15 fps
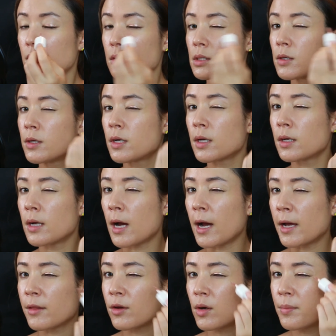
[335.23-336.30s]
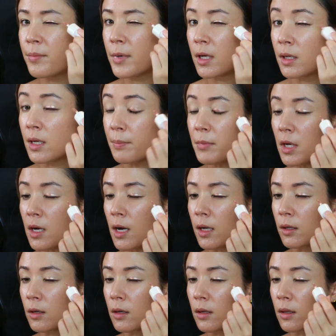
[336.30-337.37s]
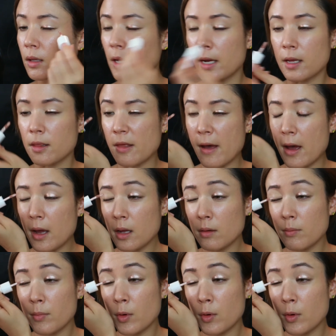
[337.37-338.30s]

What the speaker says: So you could either build up the color like that,